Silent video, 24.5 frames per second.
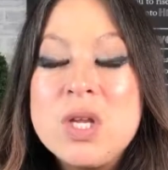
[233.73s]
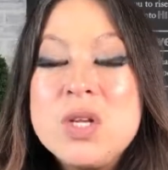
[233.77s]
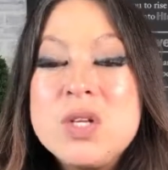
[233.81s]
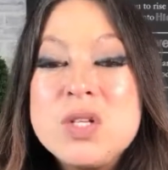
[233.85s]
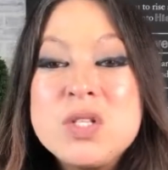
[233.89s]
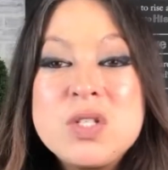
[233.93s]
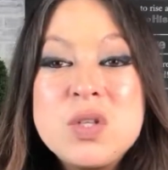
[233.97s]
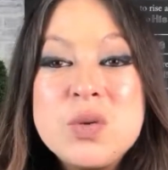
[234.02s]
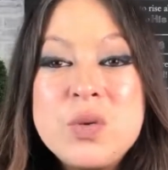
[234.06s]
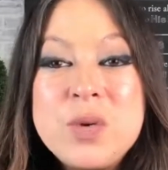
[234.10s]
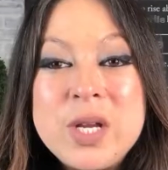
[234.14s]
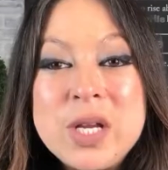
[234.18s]

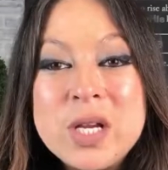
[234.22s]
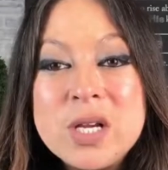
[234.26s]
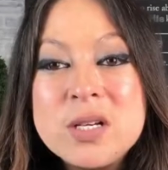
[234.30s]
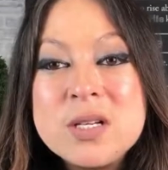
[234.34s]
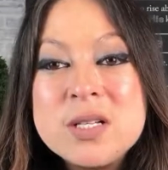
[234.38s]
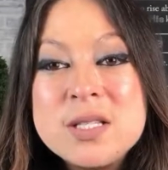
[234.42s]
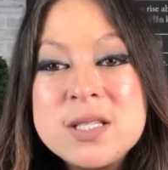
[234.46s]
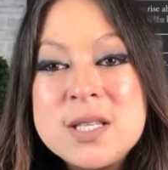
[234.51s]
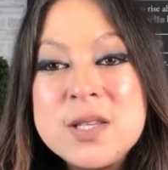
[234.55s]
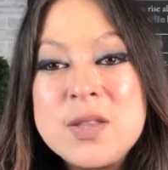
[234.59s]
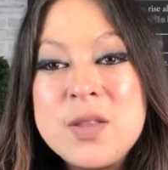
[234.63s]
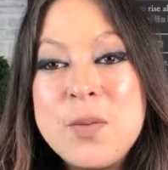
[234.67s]
So
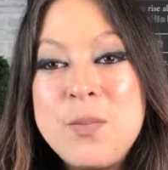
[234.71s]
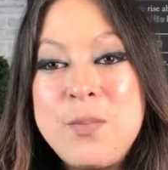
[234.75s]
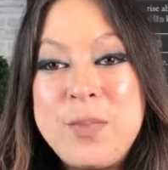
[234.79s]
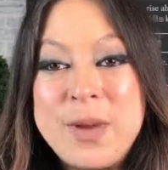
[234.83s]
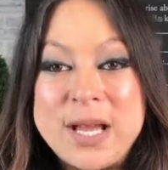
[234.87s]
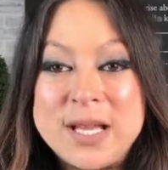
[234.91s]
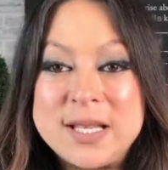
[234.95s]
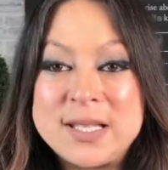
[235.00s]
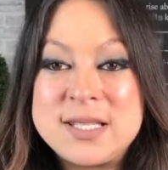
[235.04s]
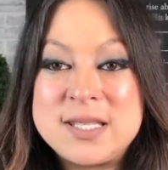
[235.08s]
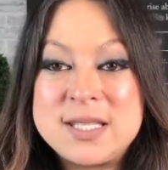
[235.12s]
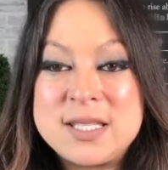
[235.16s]
here's the
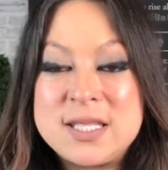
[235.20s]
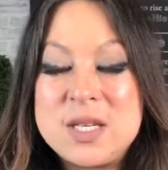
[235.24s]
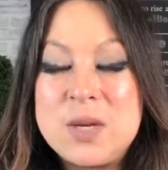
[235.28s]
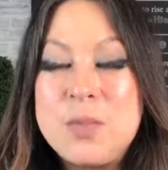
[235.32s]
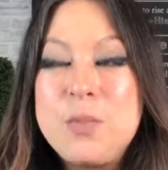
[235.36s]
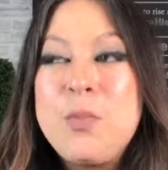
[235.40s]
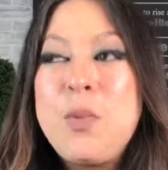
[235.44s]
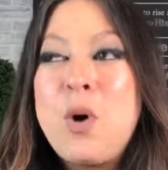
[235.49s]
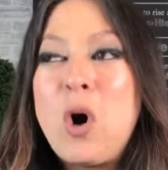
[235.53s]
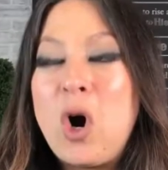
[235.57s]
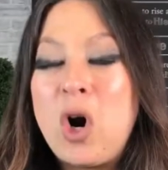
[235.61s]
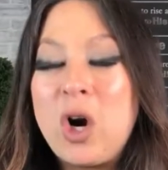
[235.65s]
best
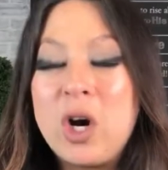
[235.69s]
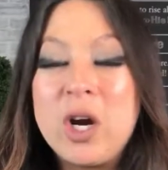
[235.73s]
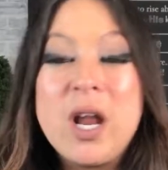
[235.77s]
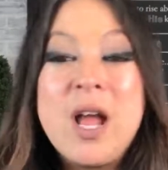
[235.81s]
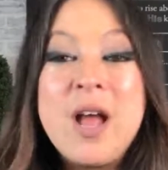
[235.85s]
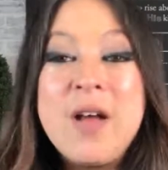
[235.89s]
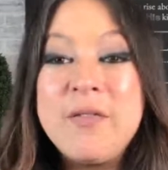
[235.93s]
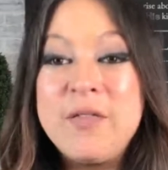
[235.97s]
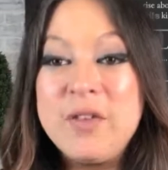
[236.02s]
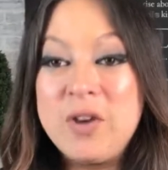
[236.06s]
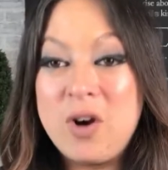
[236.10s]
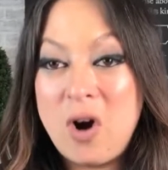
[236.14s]
part
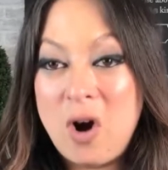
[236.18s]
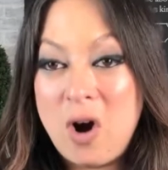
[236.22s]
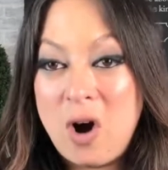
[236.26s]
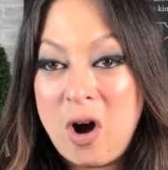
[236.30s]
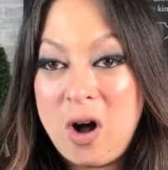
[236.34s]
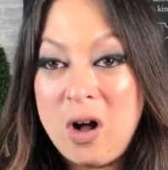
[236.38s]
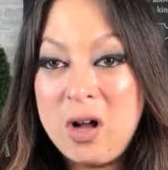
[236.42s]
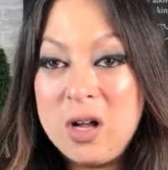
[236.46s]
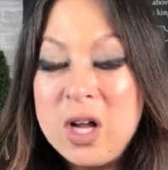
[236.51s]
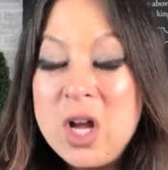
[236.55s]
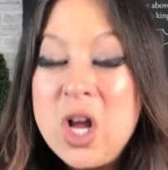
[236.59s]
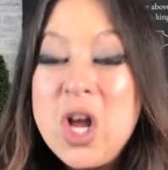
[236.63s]
of it
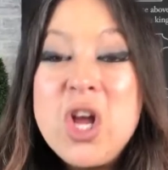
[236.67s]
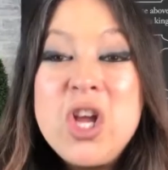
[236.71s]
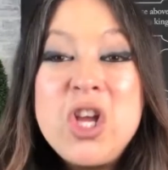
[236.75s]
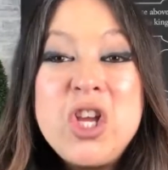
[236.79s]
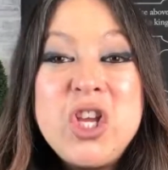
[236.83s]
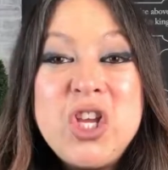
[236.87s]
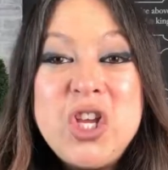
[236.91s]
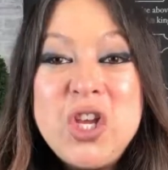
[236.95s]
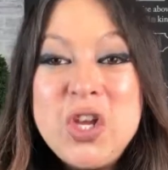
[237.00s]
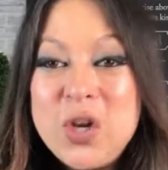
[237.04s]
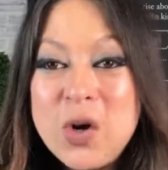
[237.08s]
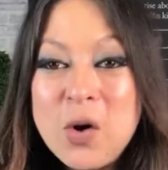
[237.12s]
all.
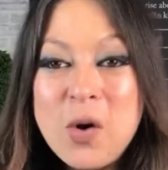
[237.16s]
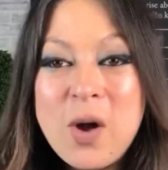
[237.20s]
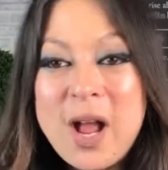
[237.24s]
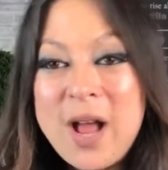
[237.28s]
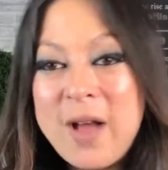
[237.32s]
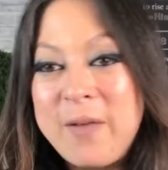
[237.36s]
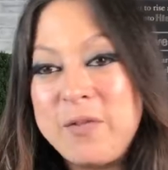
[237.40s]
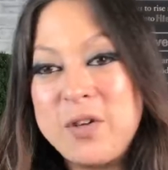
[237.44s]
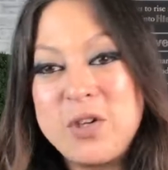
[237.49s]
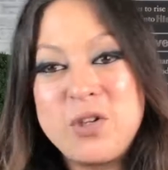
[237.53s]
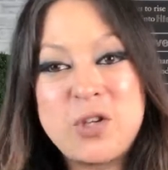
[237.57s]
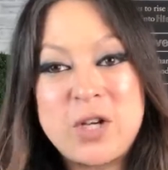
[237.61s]
You don't
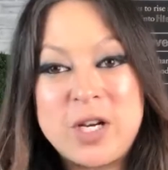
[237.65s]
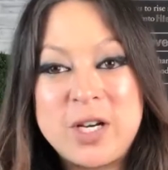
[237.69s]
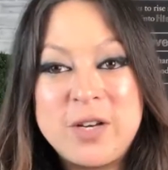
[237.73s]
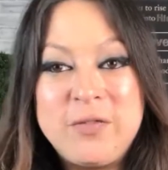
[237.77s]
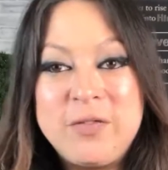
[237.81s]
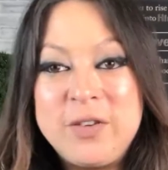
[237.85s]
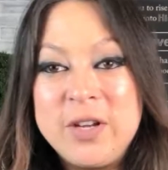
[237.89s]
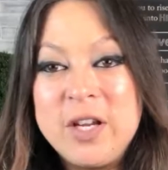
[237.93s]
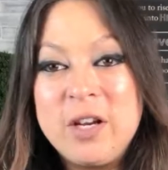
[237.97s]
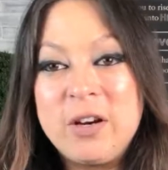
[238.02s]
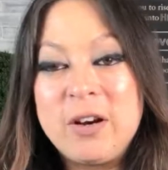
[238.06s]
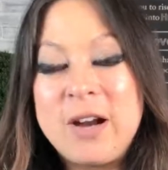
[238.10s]
have to try to
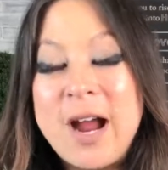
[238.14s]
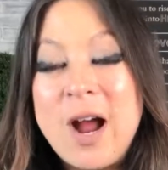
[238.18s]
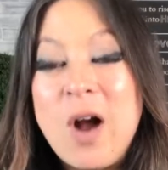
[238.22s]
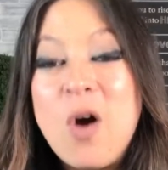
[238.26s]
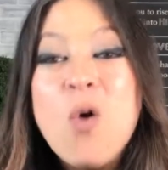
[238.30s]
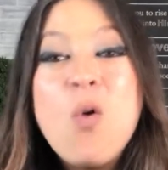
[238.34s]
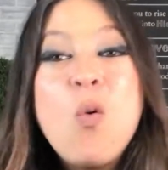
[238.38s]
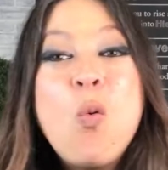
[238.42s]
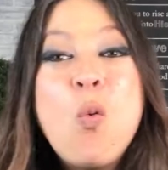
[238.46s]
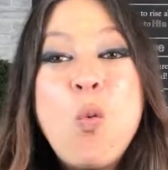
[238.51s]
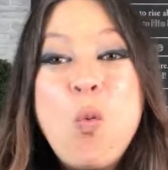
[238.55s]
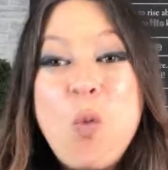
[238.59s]
figure
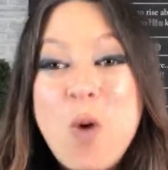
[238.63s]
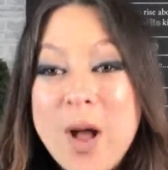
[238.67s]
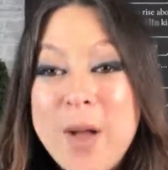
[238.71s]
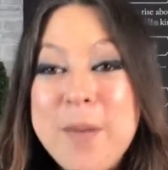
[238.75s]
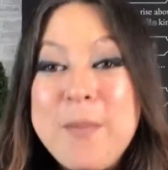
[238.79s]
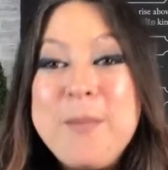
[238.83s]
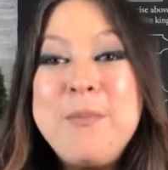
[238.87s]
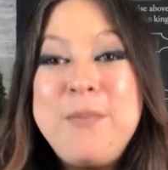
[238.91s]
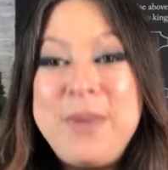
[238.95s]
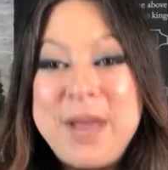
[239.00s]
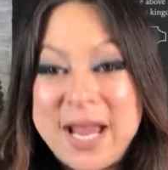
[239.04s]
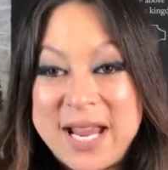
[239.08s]
out
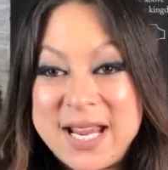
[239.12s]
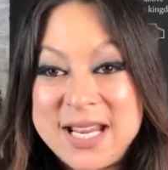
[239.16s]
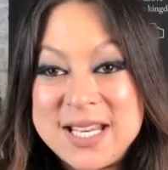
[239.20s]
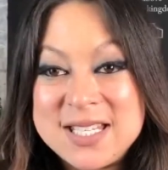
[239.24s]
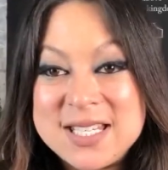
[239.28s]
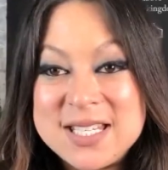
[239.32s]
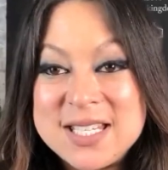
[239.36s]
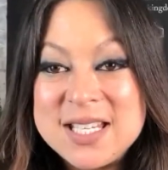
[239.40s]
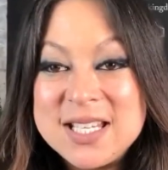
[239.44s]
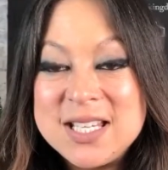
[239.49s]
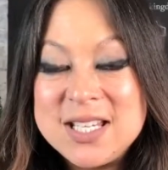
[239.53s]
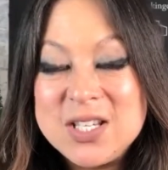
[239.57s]
what
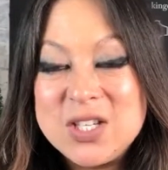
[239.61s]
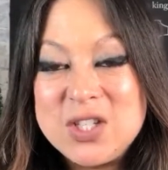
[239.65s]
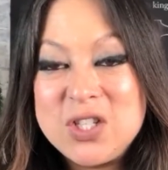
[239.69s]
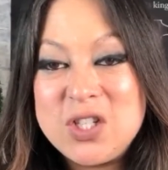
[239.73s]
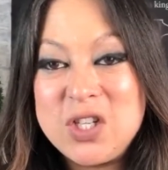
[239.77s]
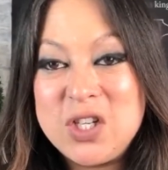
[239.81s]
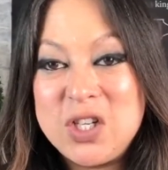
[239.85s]
bait to